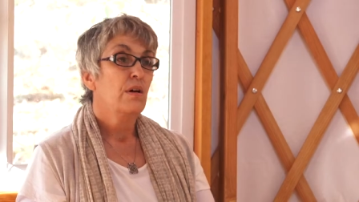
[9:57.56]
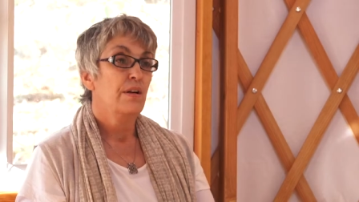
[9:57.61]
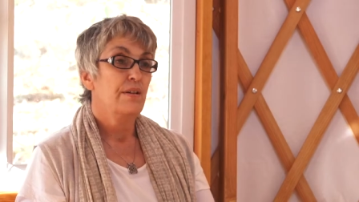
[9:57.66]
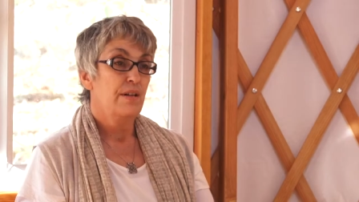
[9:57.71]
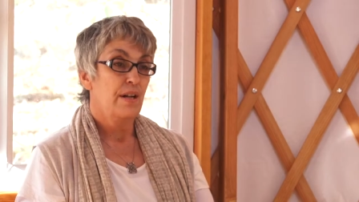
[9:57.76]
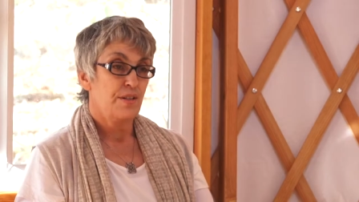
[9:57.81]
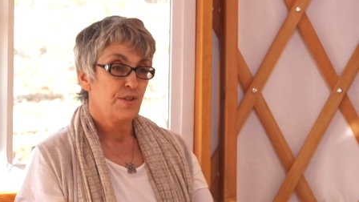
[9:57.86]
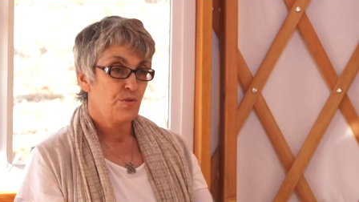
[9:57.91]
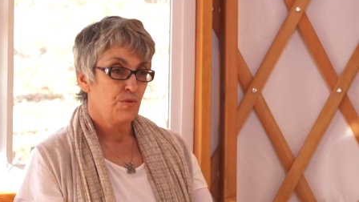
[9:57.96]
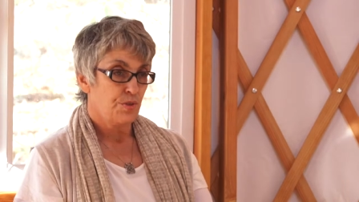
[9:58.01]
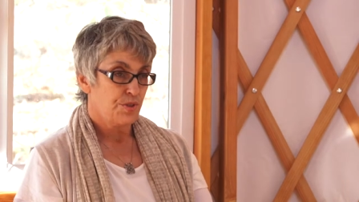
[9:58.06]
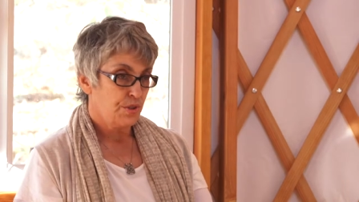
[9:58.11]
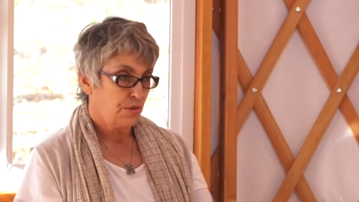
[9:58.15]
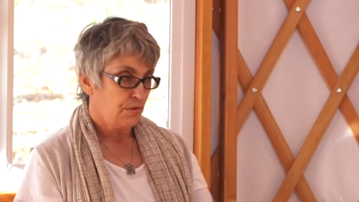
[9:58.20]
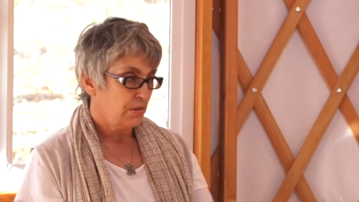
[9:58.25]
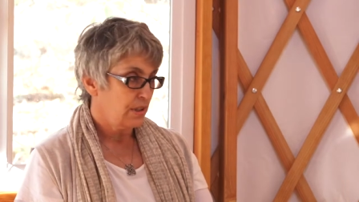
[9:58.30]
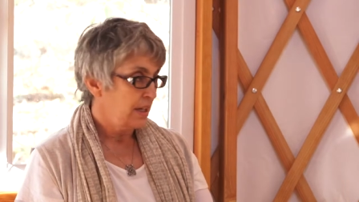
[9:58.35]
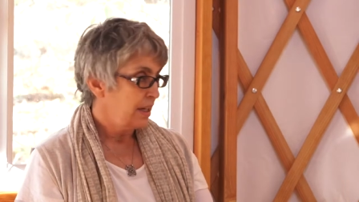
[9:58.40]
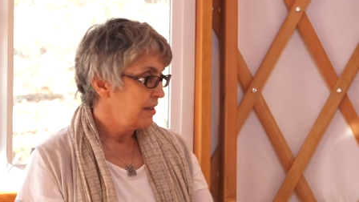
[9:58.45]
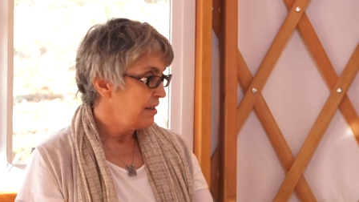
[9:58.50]
our nostrils
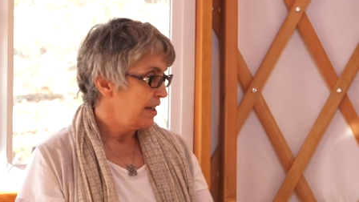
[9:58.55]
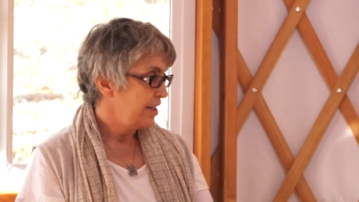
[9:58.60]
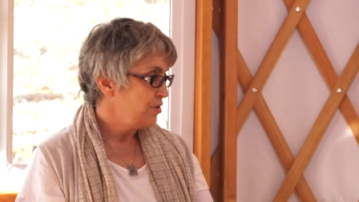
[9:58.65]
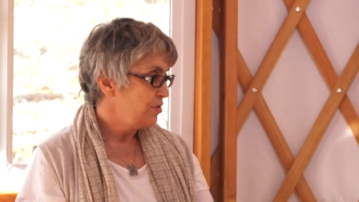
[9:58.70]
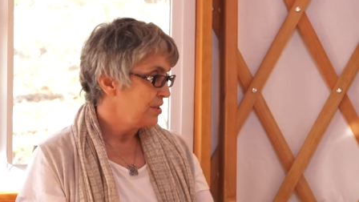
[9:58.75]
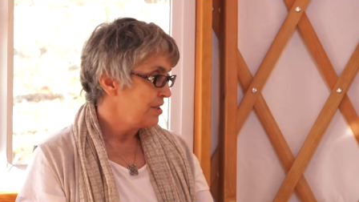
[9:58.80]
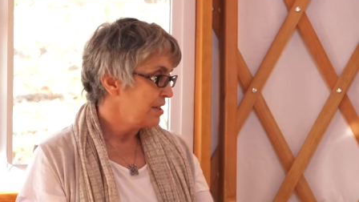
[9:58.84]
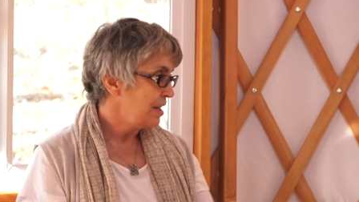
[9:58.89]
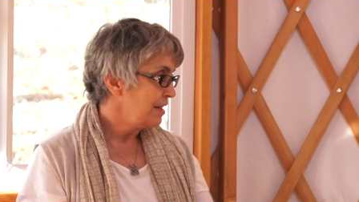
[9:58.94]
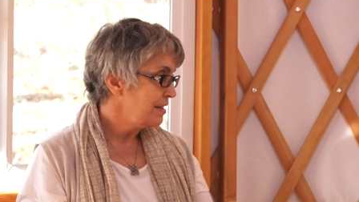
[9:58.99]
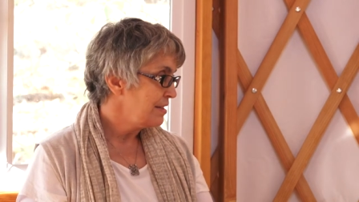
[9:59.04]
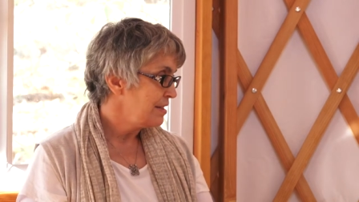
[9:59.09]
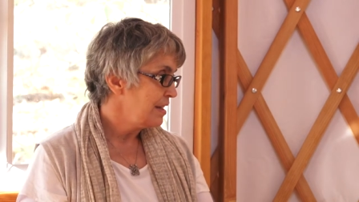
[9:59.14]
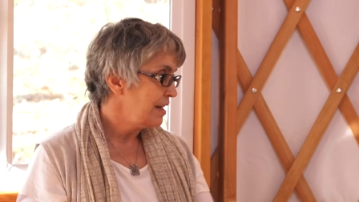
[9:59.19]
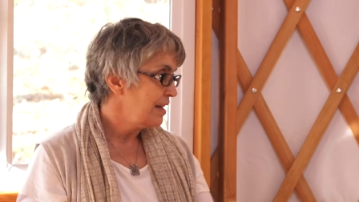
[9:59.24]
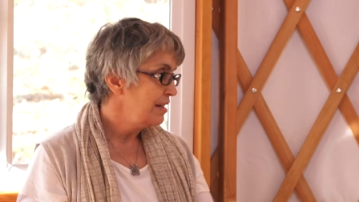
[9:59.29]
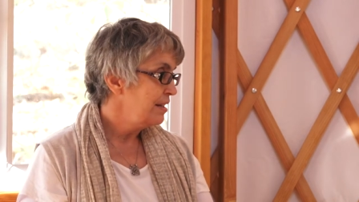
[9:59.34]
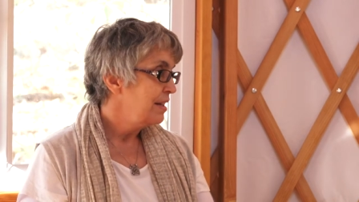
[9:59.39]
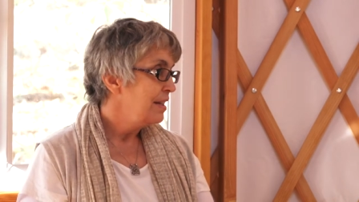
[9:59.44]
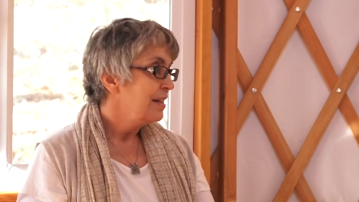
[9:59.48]
create nitrous
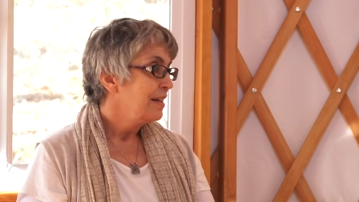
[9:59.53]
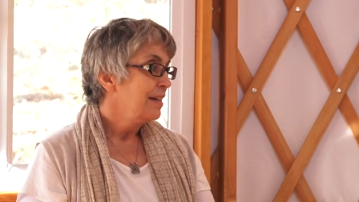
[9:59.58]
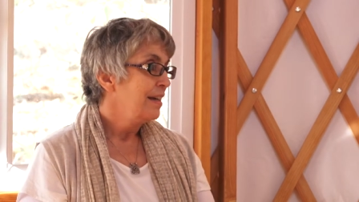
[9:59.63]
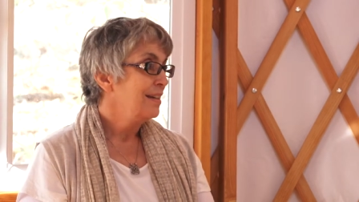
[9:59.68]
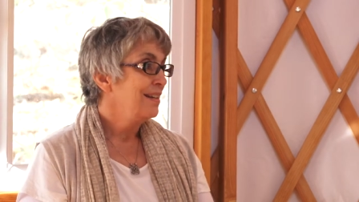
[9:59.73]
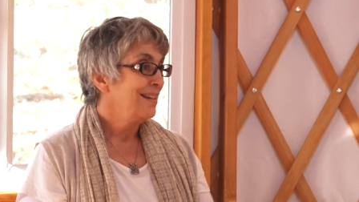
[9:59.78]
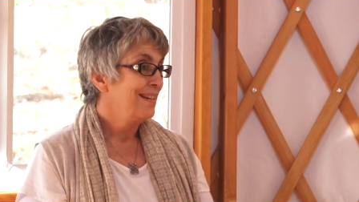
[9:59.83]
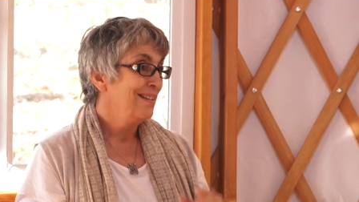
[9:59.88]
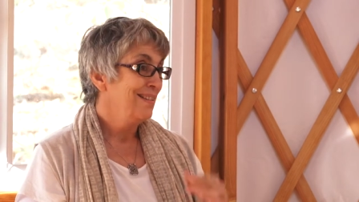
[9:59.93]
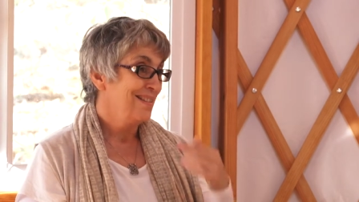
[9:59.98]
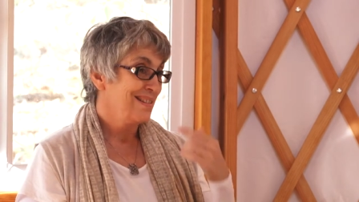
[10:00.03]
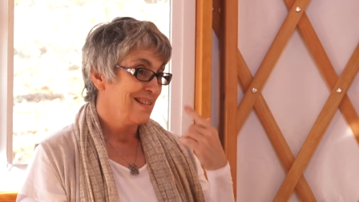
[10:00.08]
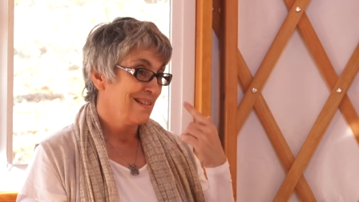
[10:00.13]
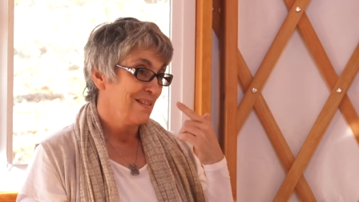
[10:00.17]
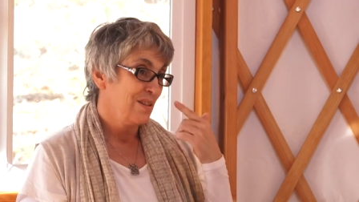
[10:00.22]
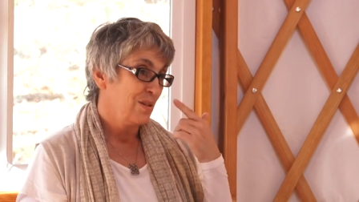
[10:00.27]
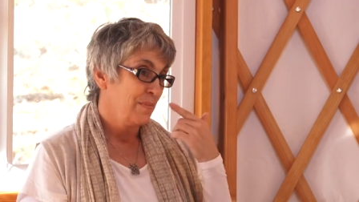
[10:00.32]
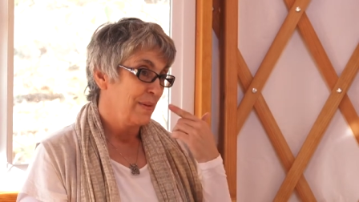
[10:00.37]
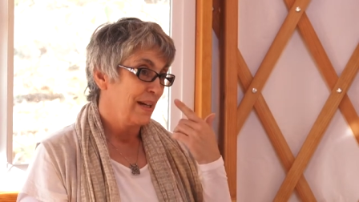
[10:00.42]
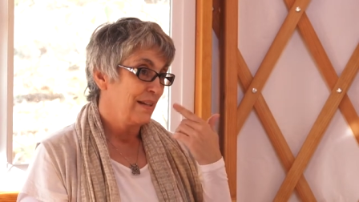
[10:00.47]
oxide and it kills the
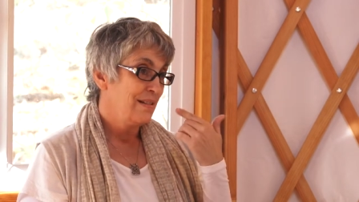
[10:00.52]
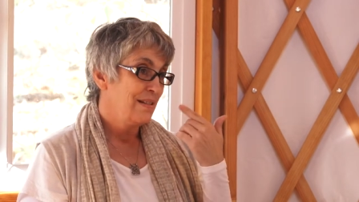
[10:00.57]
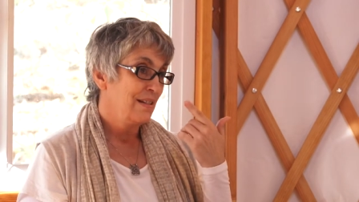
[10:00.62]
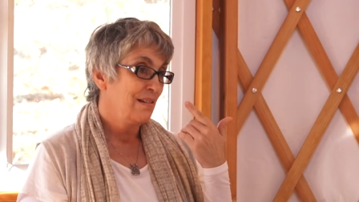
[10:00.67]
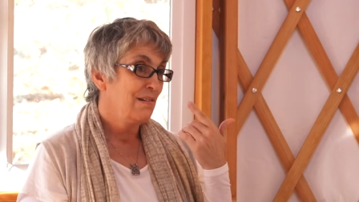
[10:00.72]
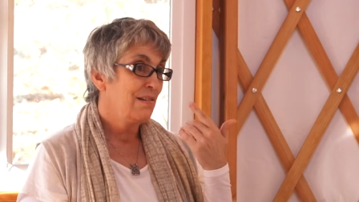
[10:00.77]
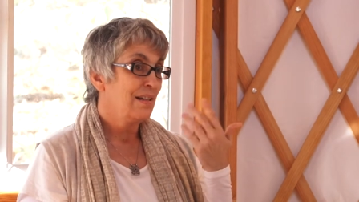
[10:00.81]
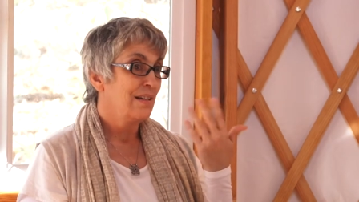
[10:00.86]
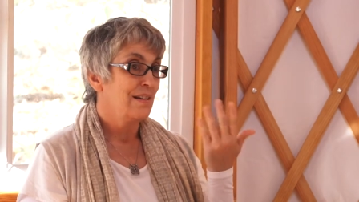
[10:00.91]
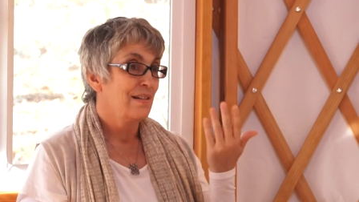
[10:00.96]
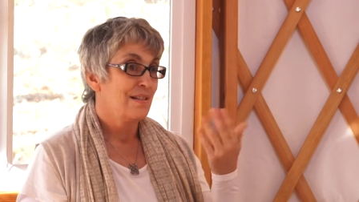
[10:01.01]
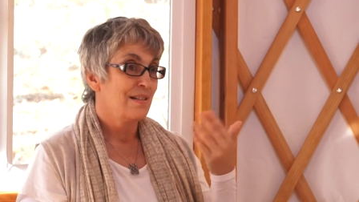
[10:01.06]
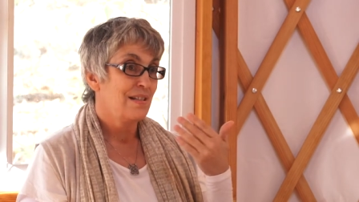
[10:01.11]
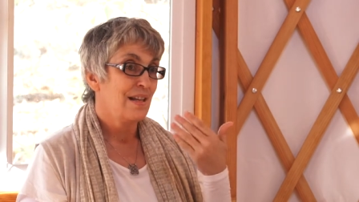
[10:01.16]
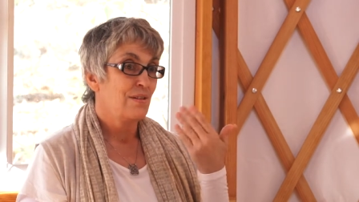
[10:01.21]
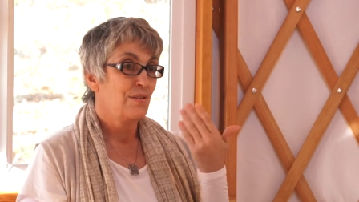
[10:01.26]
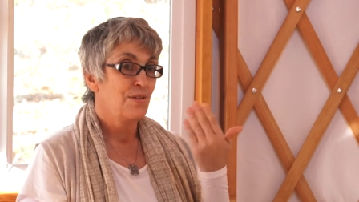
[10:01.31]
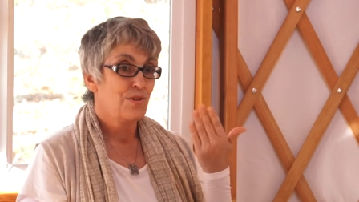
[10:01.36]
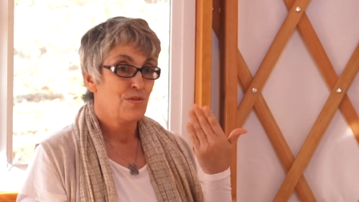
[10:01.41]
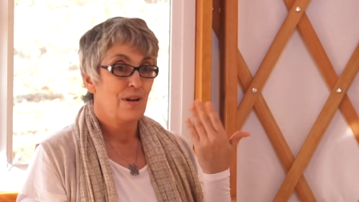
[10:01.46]
little bacteria
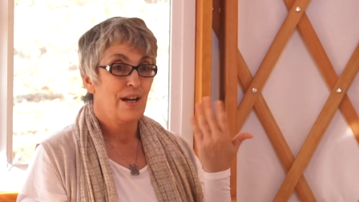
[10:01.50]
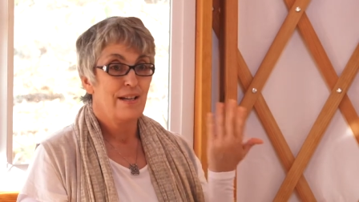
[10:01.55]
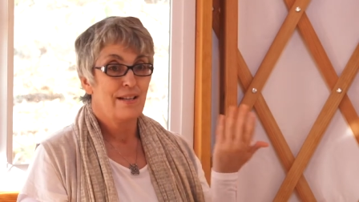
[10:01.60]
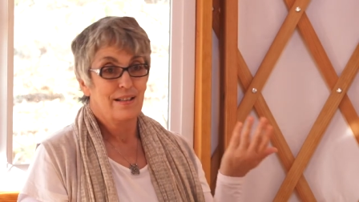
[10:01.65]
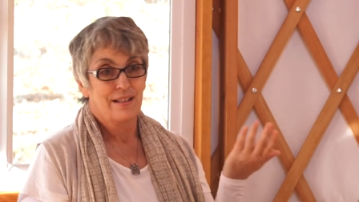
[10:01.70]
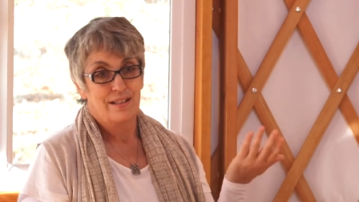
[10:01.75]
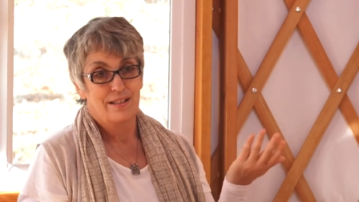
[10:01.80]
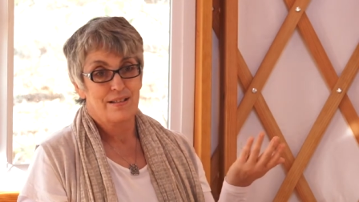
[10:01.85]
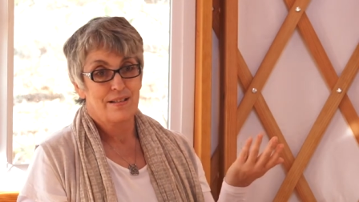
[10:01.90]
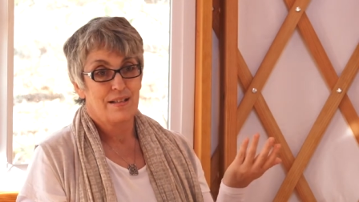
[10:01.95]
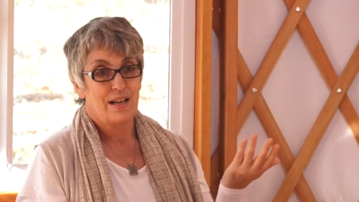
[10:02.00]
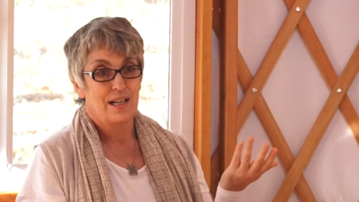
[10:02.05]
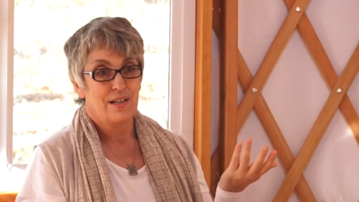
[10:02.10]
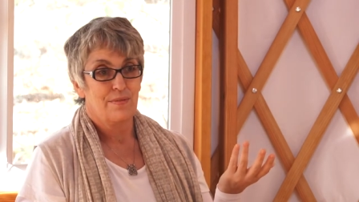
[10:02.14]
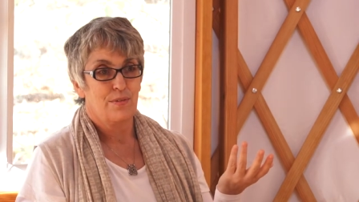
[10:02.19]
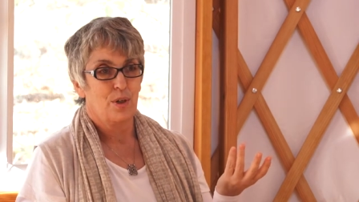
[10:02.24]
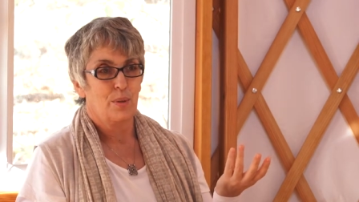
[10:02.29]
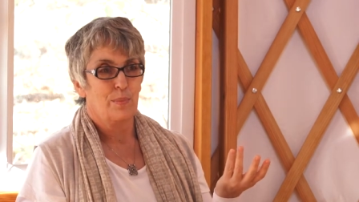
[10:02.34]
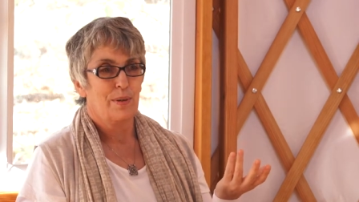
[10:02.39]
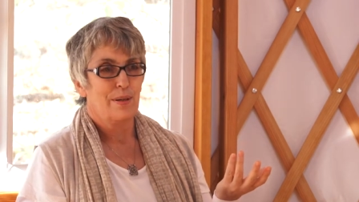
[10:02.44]
that are trying to get inside
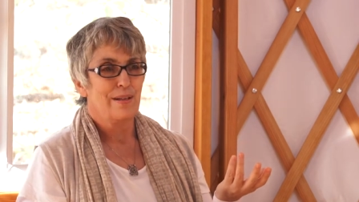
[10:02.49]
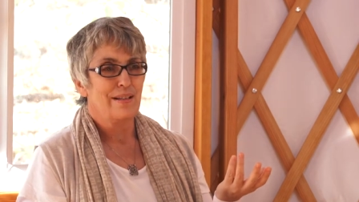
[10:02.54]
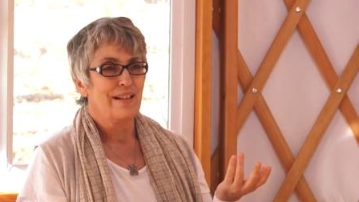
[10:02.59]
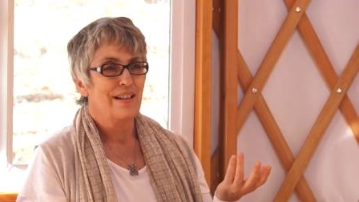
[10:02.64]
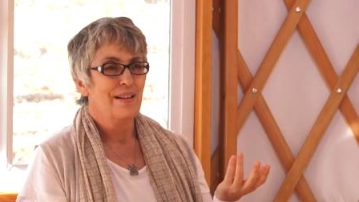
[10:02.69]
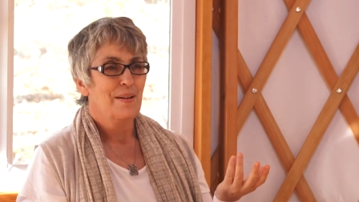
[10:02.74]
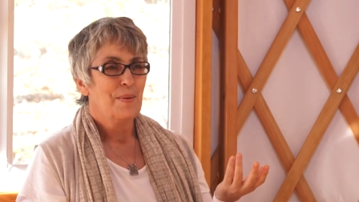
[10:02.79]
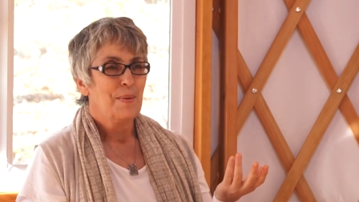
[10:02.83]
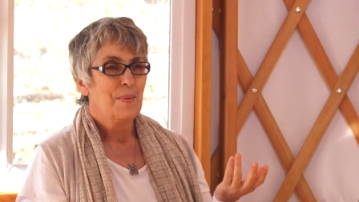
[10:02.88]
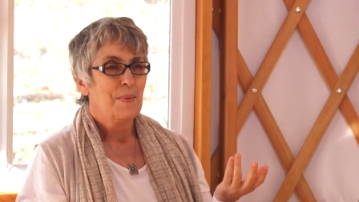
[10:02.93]
of our body.